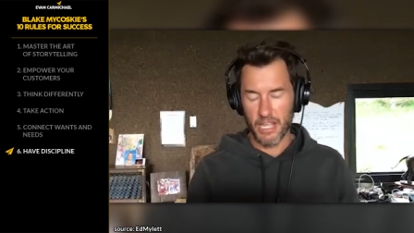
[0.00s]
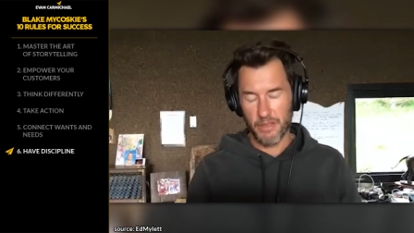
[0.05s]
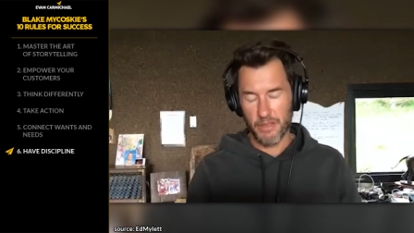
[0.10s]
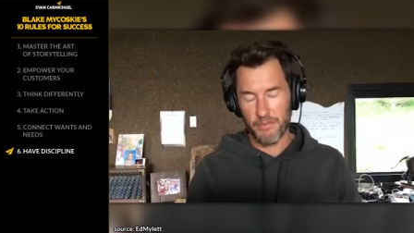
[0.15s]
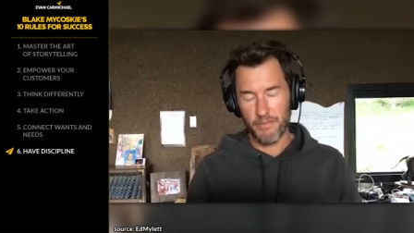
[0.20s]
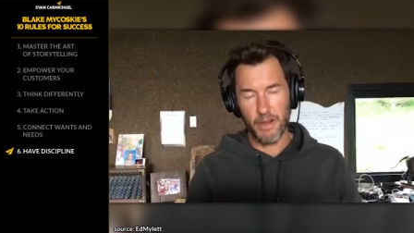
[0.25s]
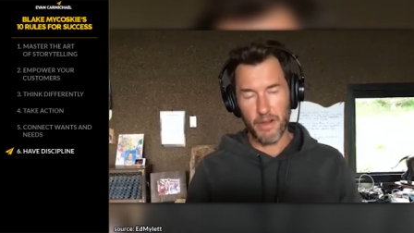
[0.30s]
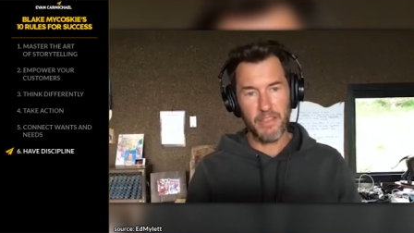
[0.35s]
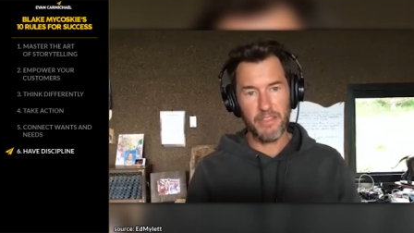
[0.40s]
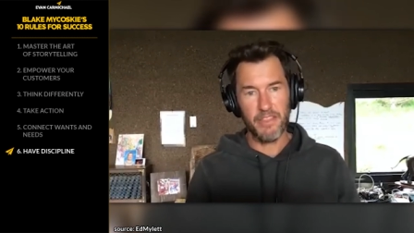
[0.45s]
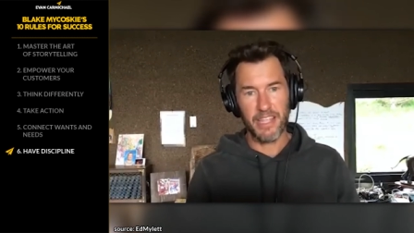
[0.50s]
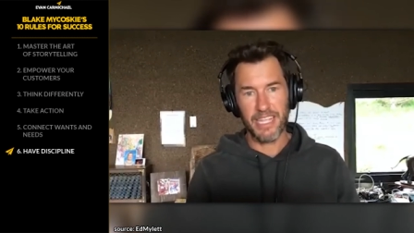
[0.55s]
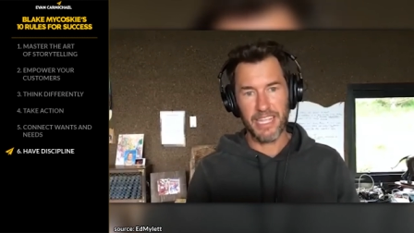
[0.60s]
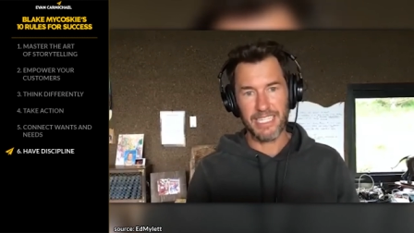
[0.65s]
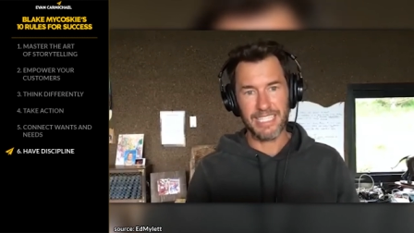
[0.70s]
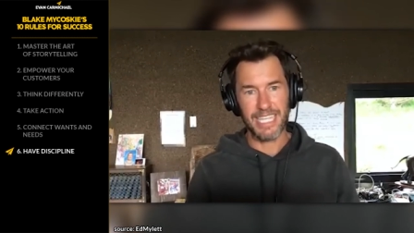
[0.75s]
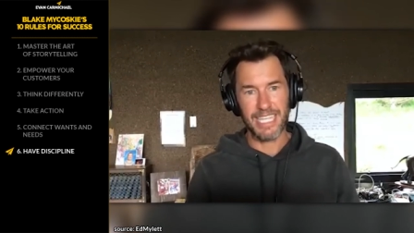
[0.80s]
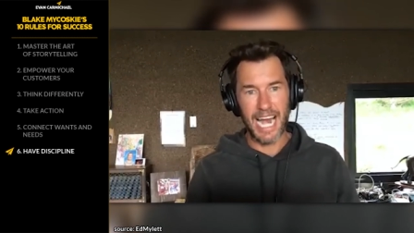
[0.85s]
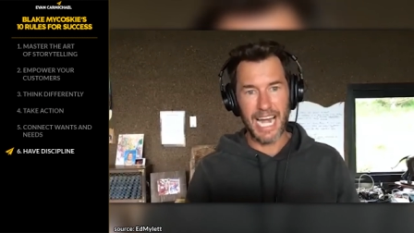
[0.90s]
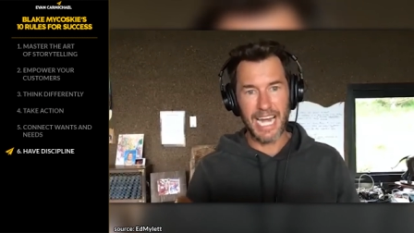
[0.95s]
The funny thing
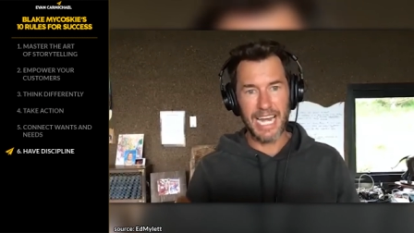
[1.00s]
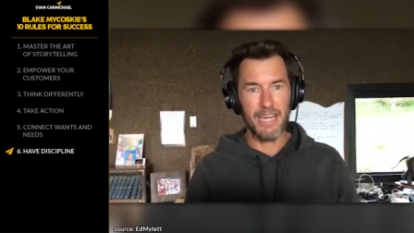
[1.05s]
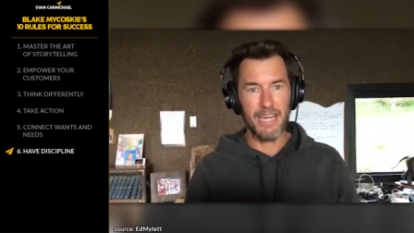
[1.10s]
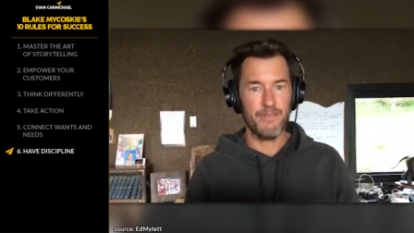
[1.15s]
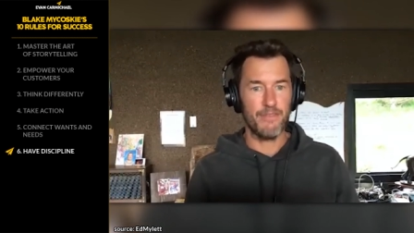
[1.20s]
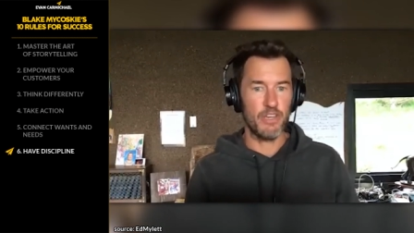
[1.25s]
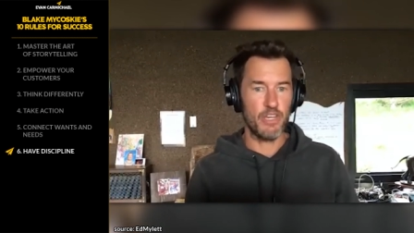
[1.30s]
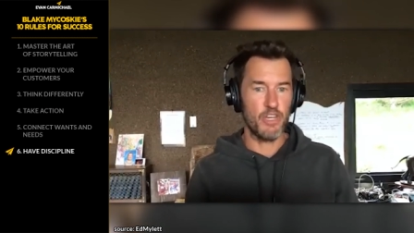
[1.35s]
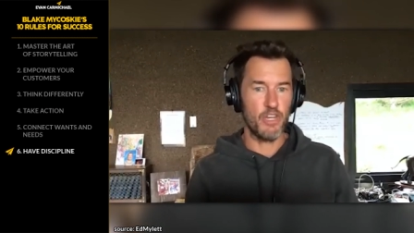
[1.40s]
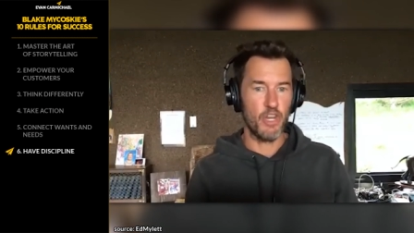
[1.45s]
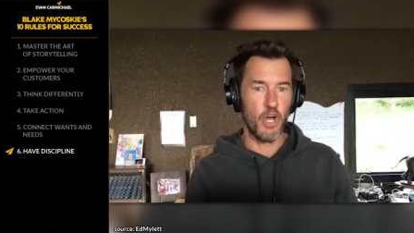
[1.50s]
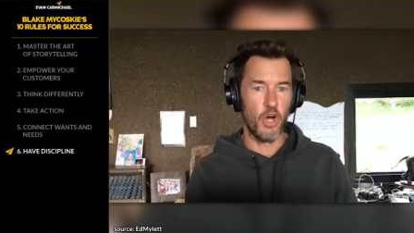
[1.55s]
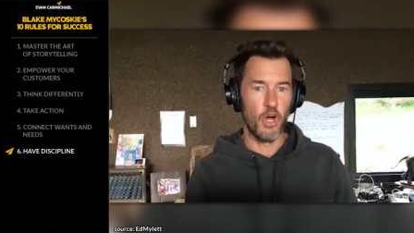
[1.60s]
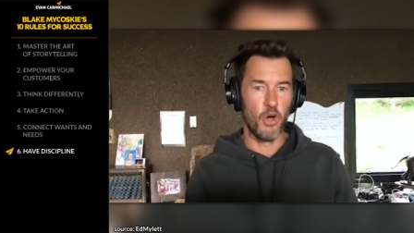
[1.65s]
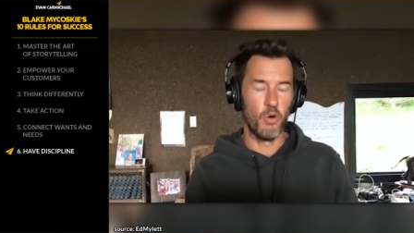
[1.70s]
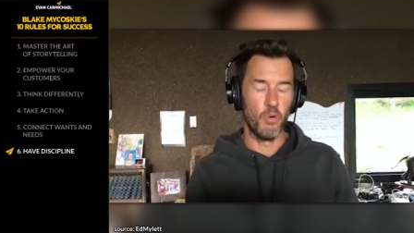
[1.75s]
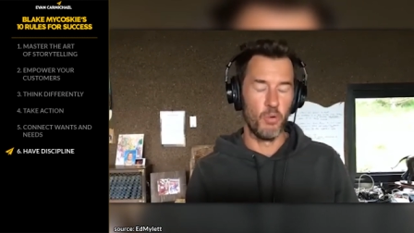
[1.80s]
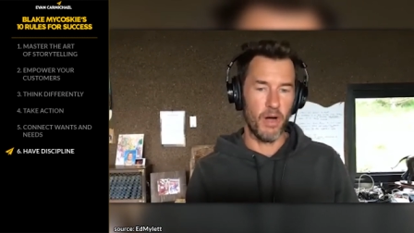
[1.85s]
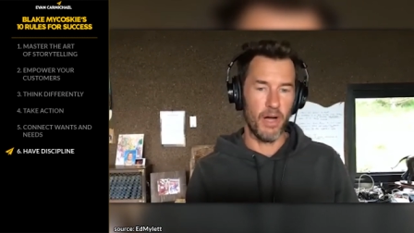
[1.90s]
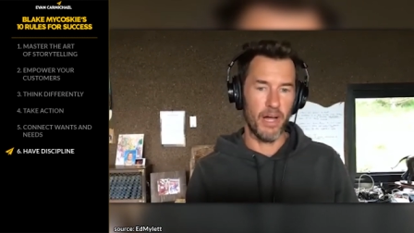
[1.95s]
is, I didn't even
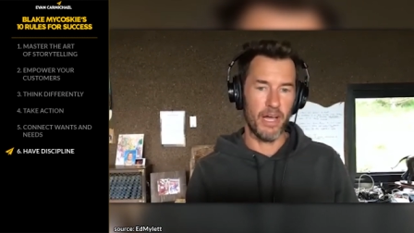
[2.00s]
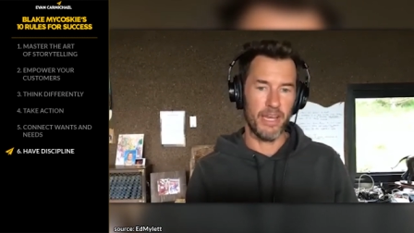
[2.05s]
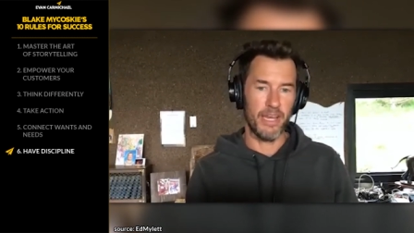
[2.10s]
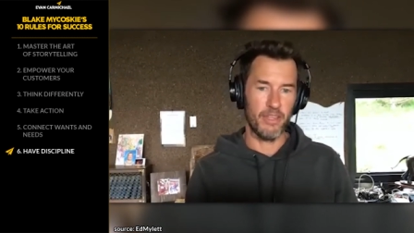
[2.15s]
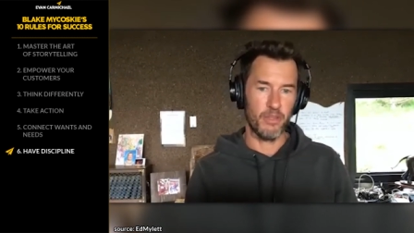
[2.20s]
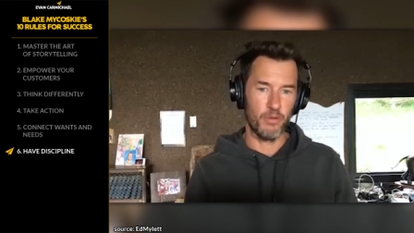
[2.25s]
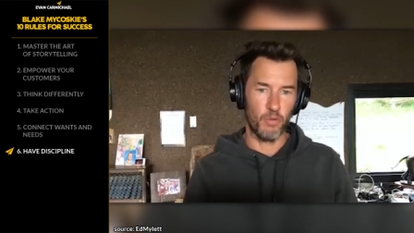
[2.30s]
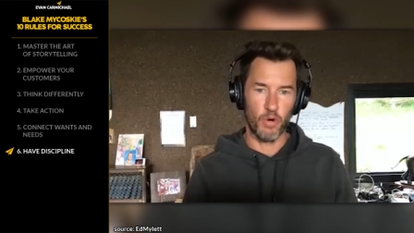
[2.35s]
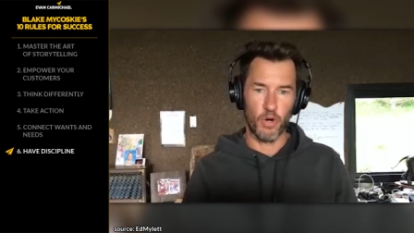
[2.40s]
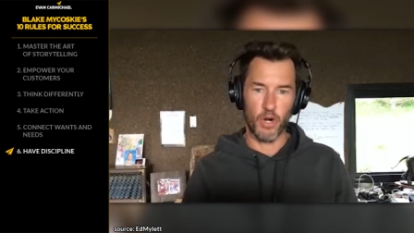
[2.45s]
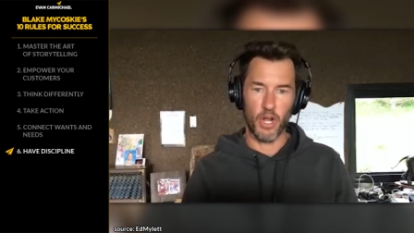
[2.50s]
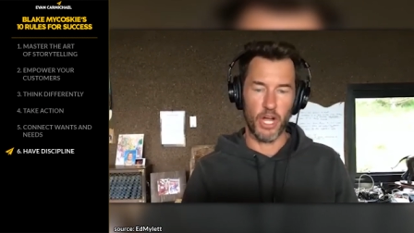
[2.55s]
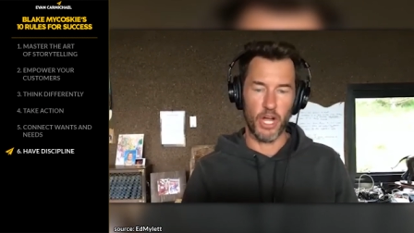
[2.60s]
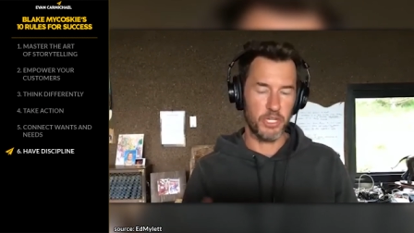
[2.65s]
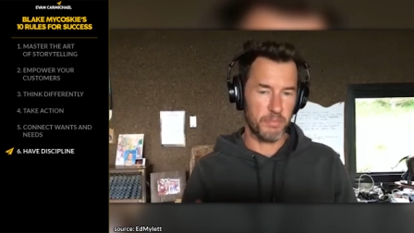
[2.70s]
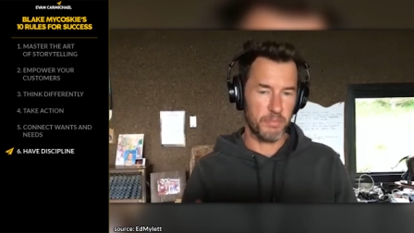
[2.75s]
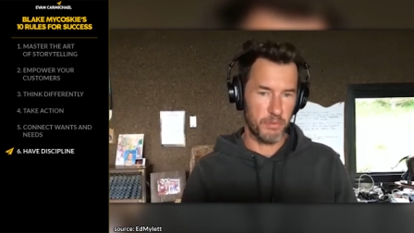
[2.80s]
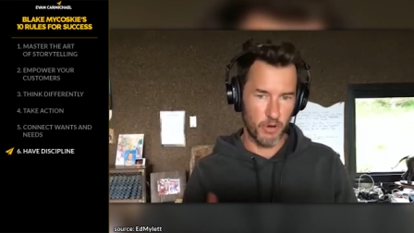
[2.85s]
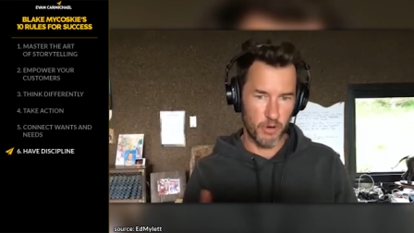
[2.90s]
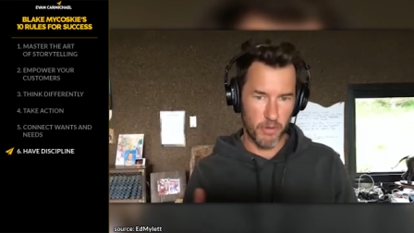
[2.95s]
know what the word
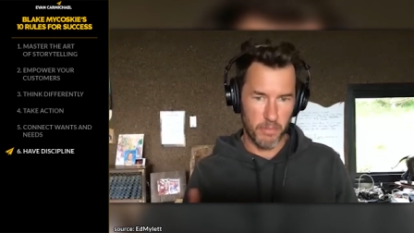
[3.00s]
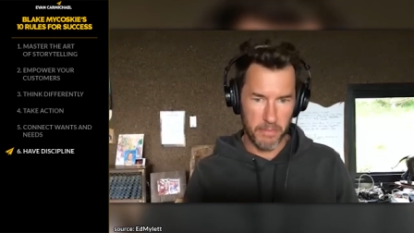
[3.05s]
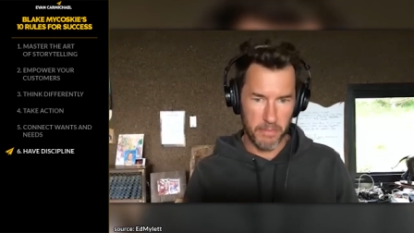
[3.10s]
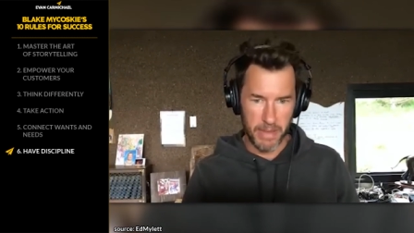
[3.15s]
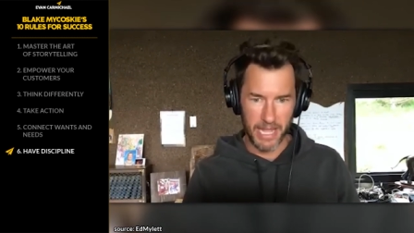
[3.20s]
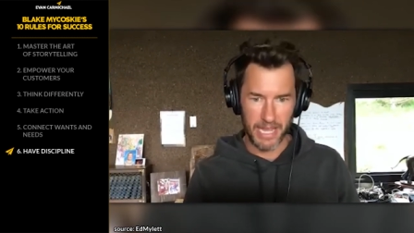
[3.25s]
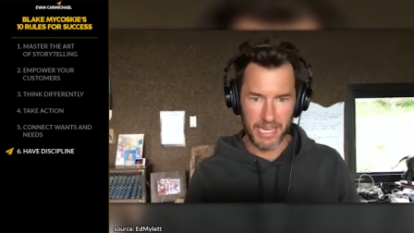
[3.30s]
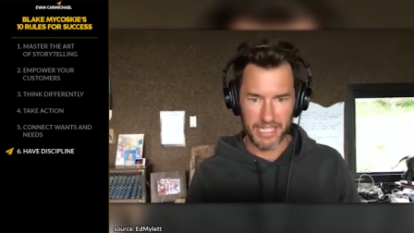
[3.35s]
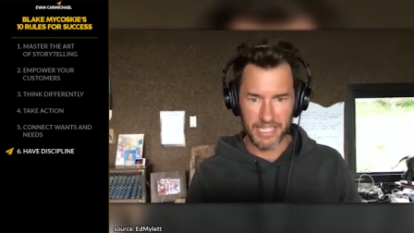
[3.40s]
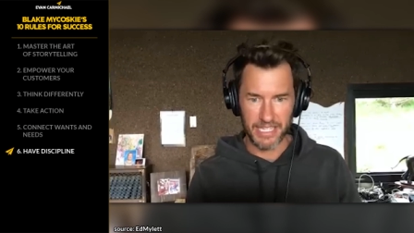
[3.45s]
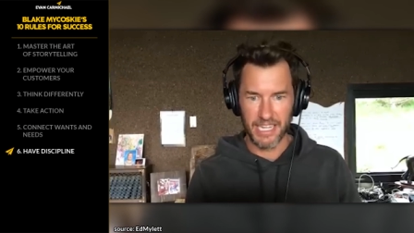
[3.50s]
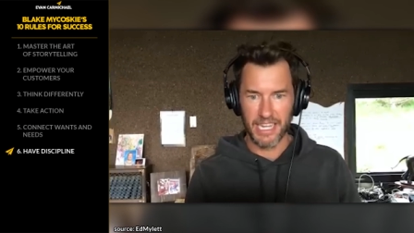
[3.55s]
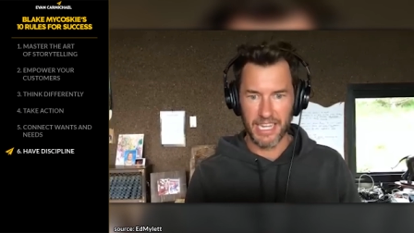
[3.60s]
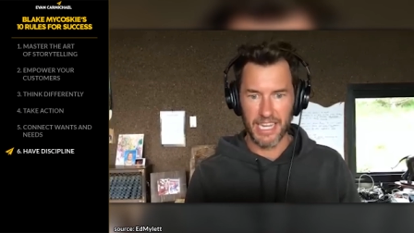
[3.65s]
entrepreneur meant.